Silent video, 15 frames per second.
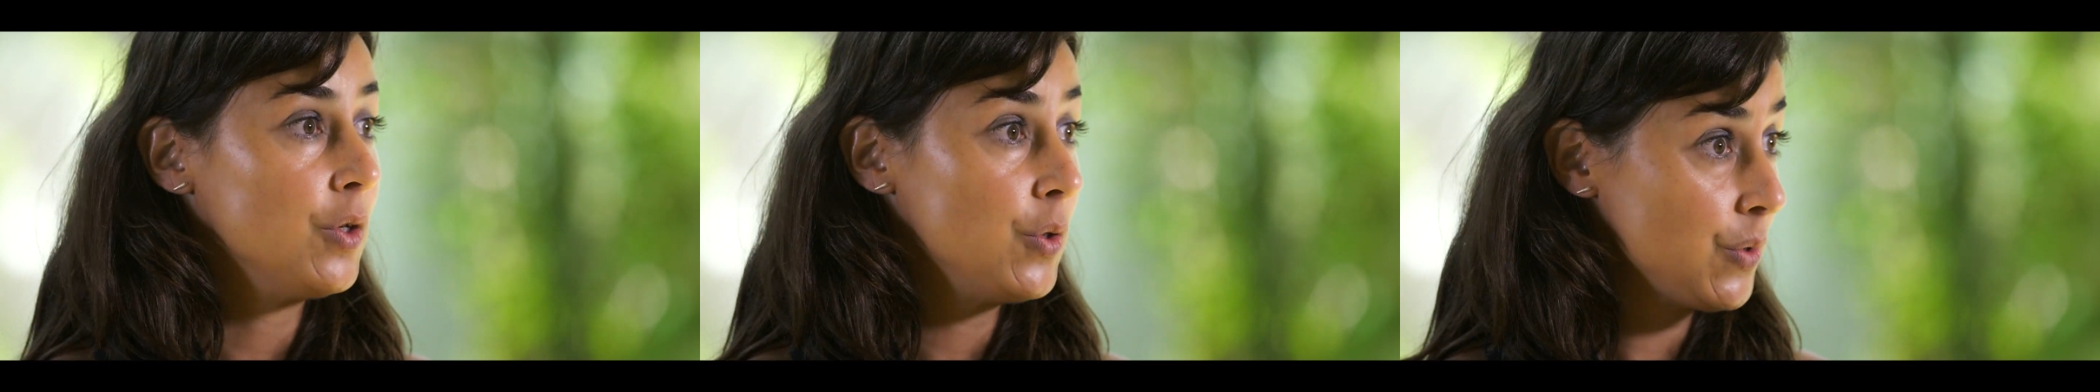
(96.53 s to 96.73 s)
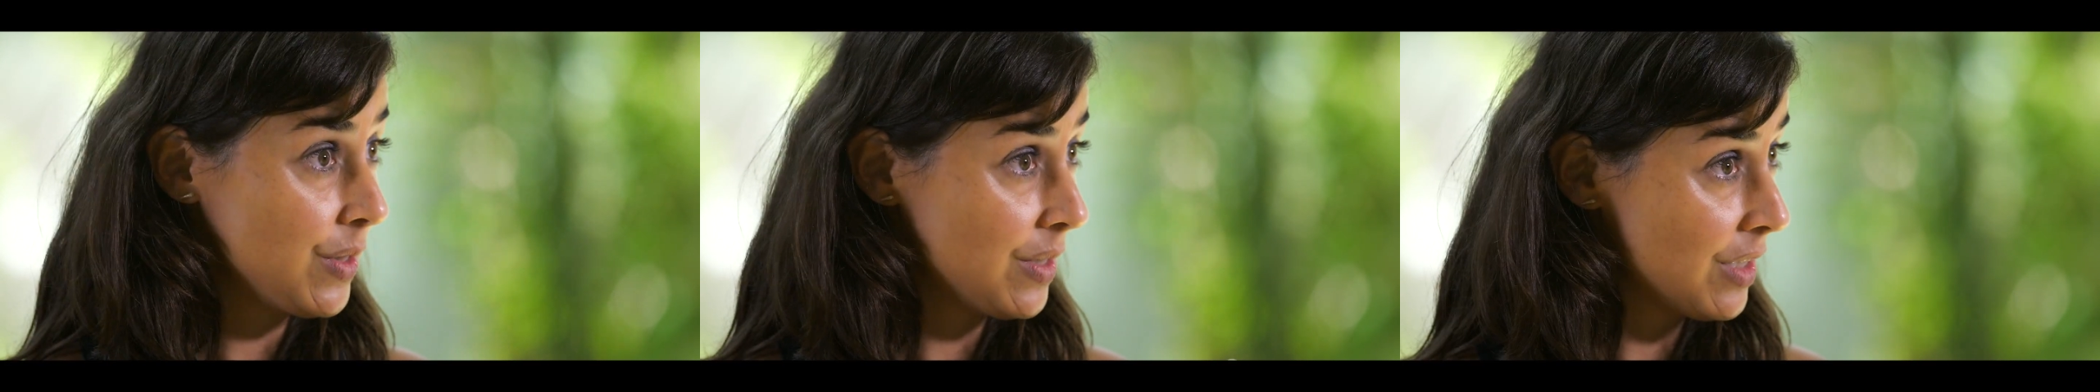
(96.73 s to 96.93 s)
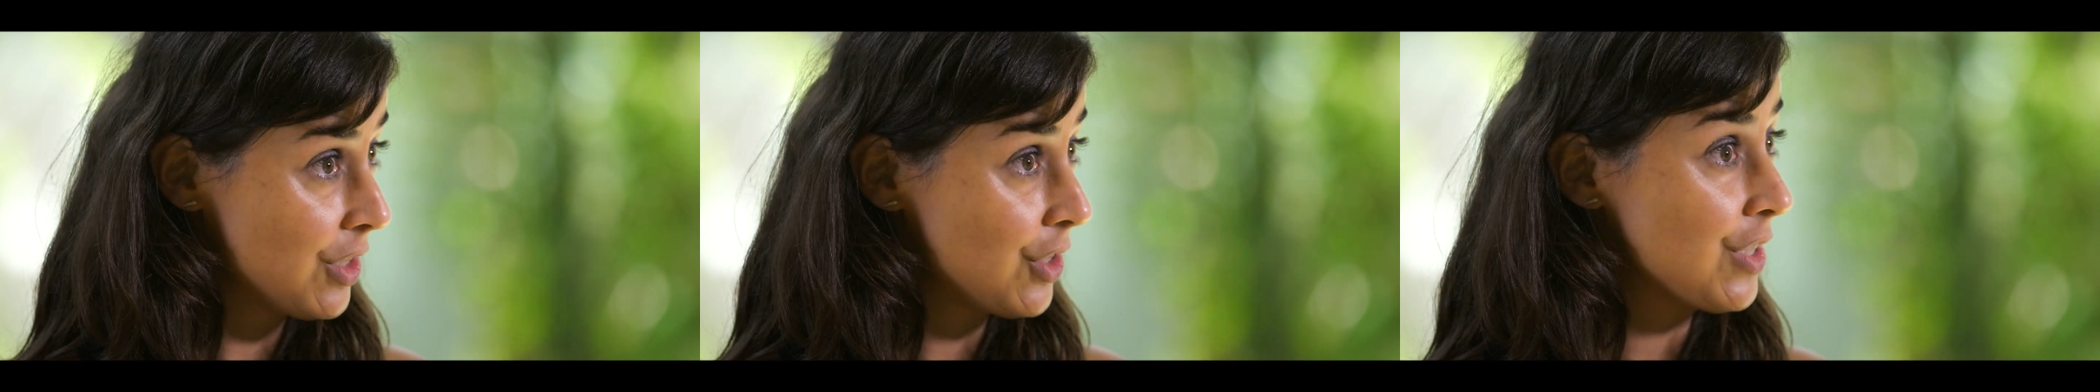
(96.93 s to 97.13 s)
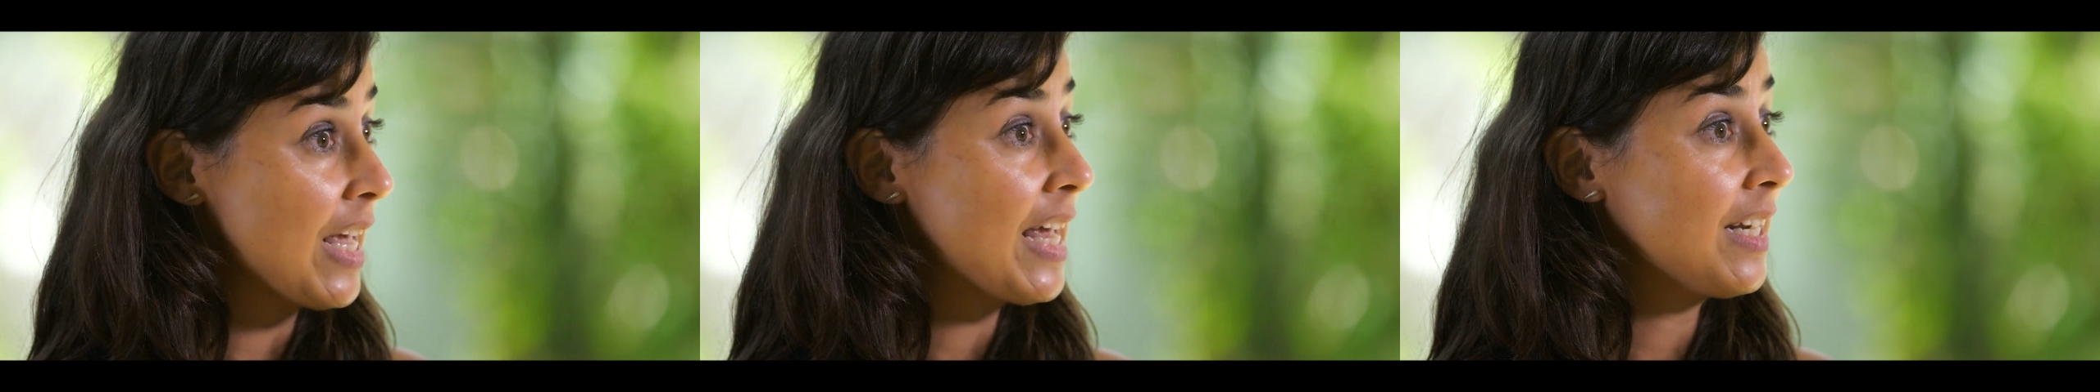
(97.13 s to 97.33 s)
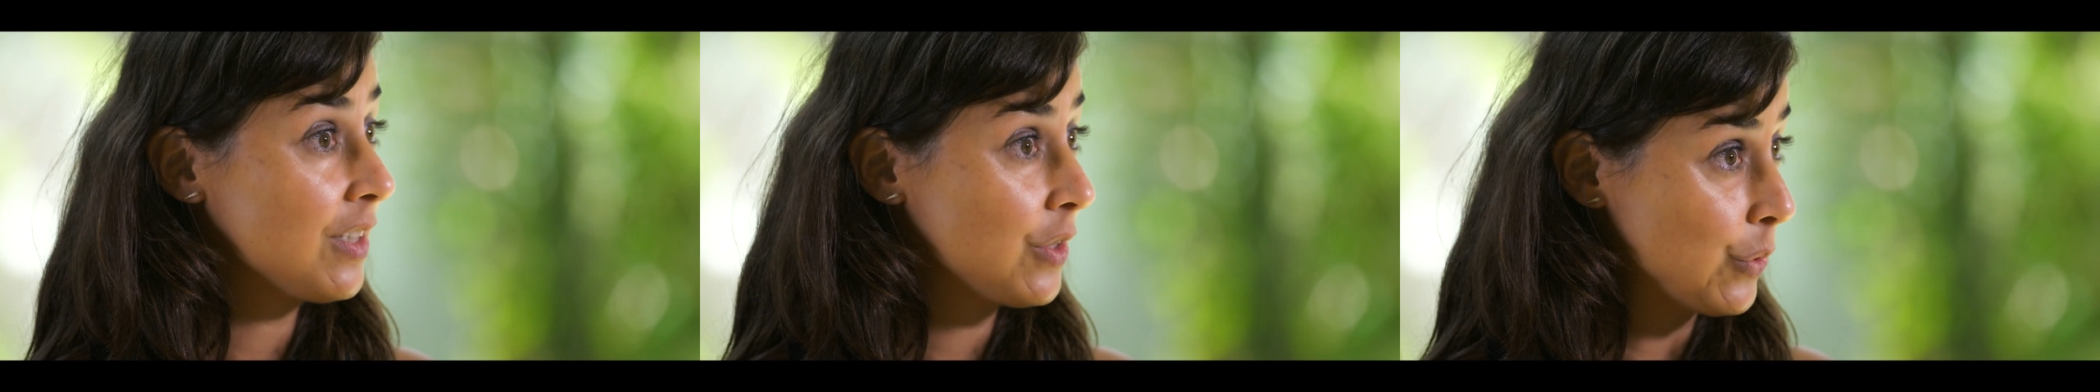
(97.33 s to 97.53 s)
using the
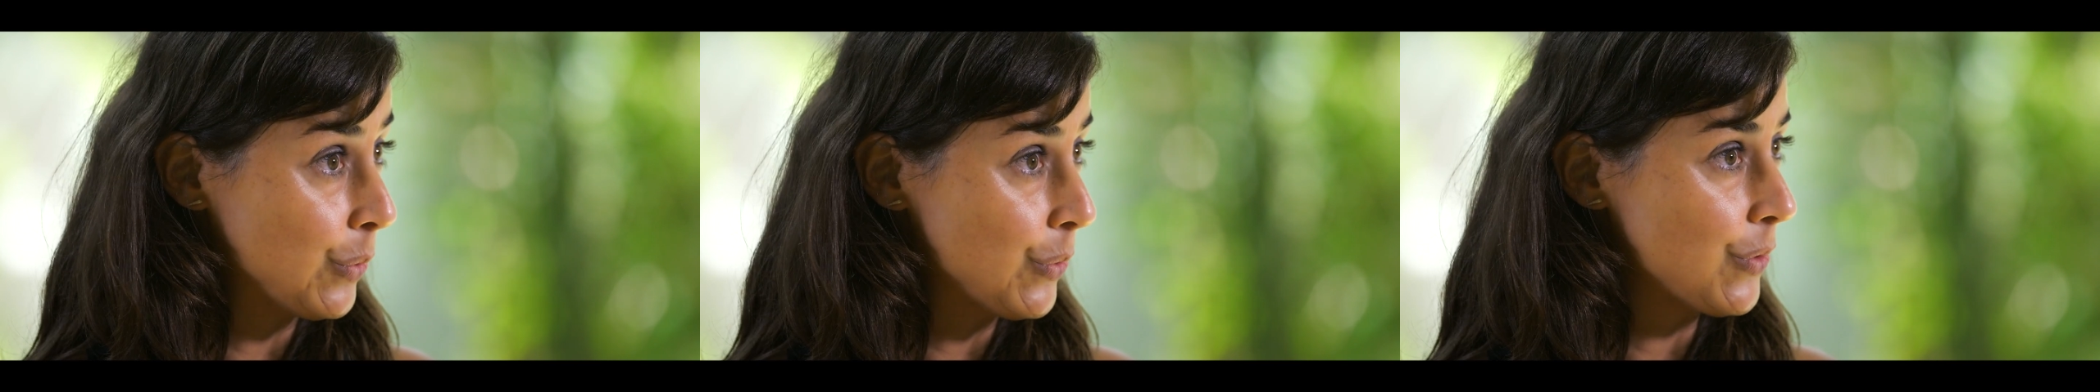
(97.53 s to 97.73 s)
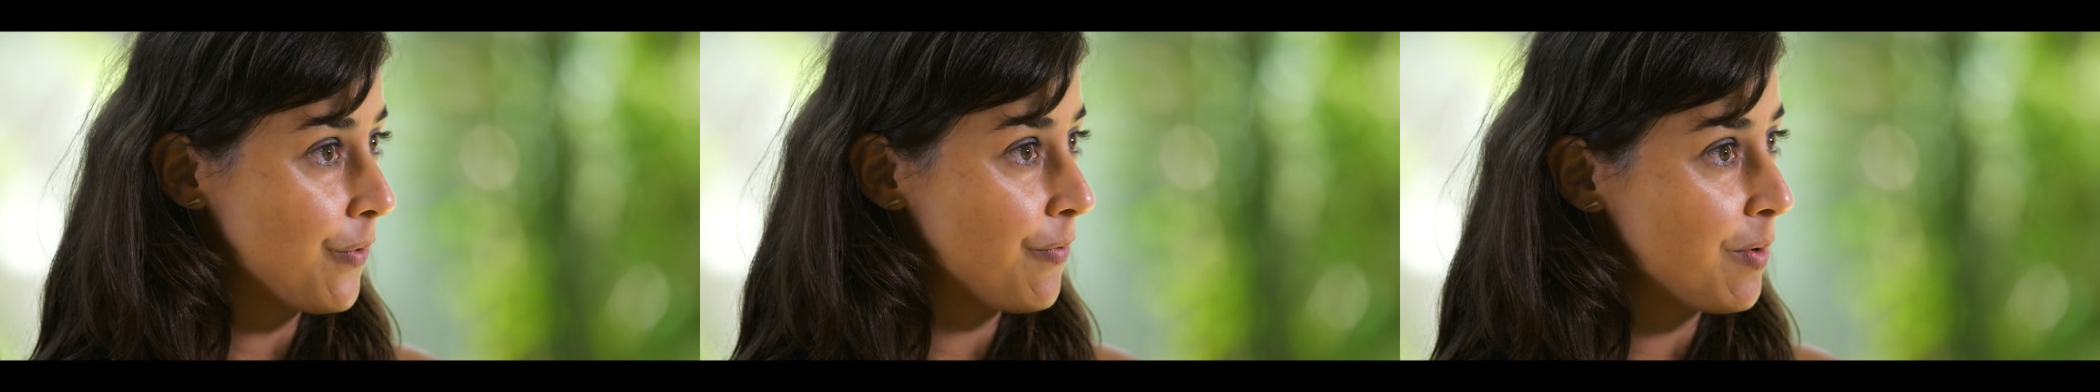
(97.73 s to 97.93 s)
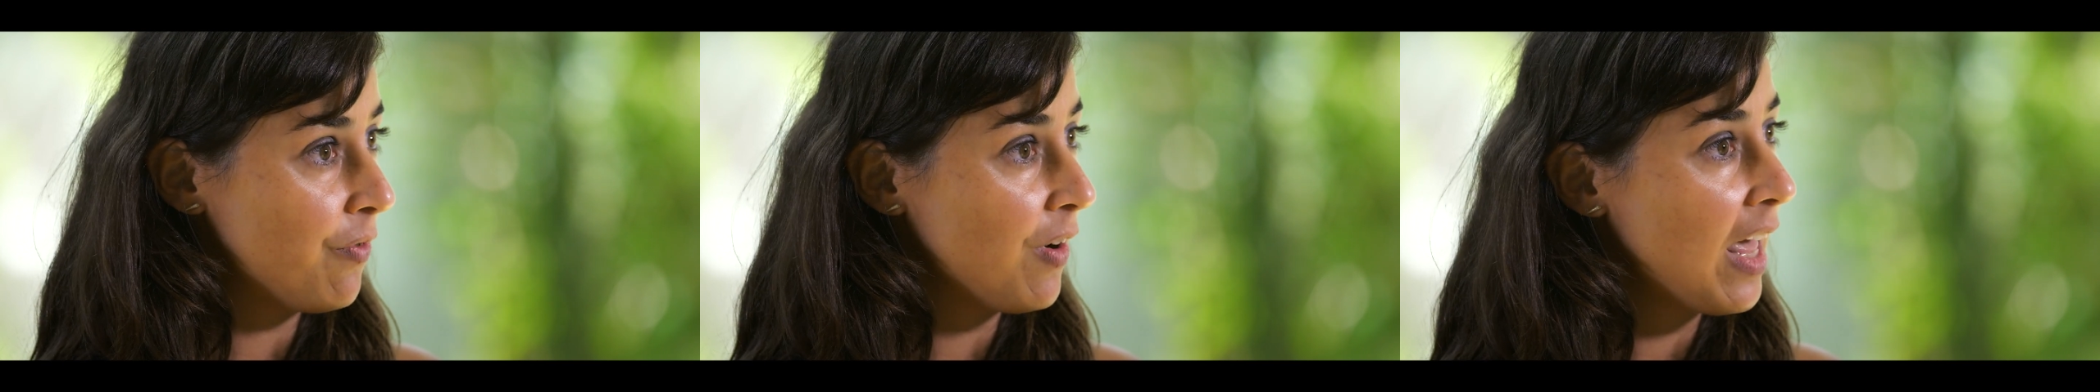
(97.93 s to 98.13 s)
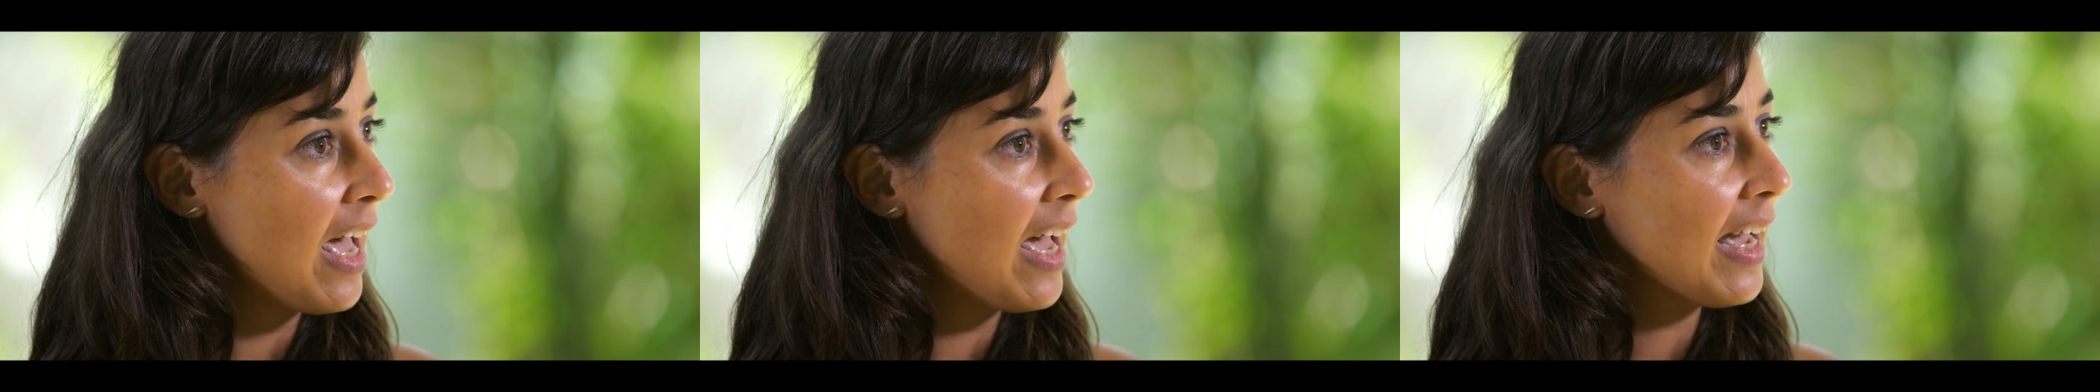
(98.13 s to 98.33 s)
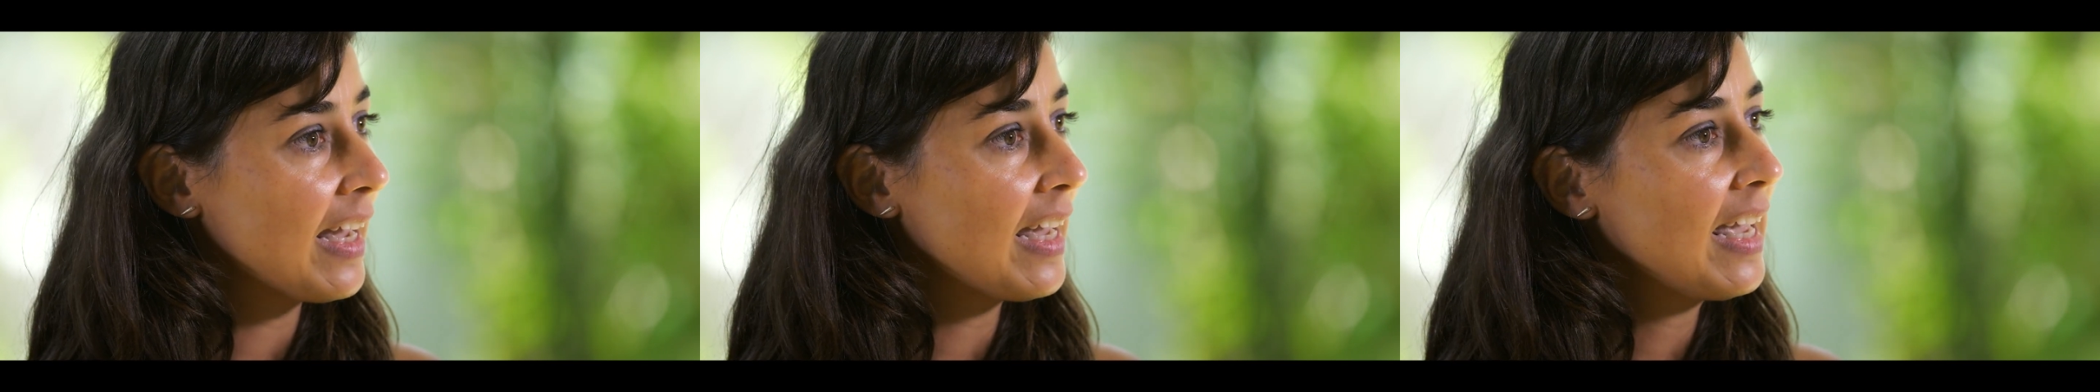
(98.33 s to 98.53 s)
genetic tools of the
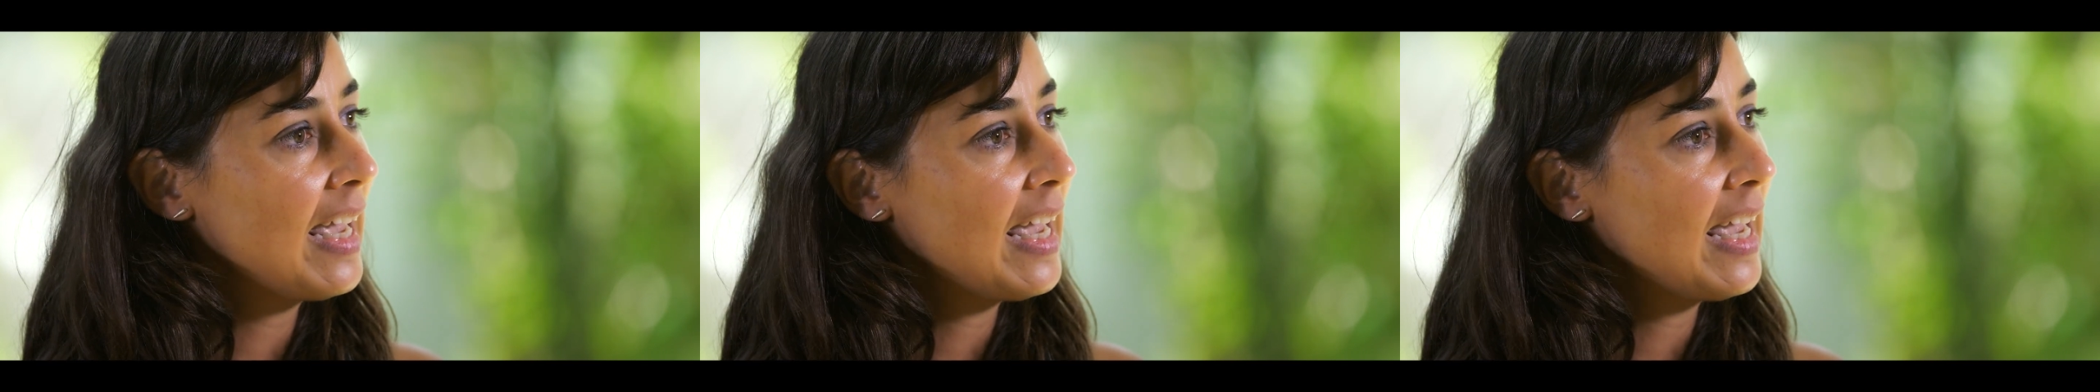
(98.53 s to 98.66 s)
fly,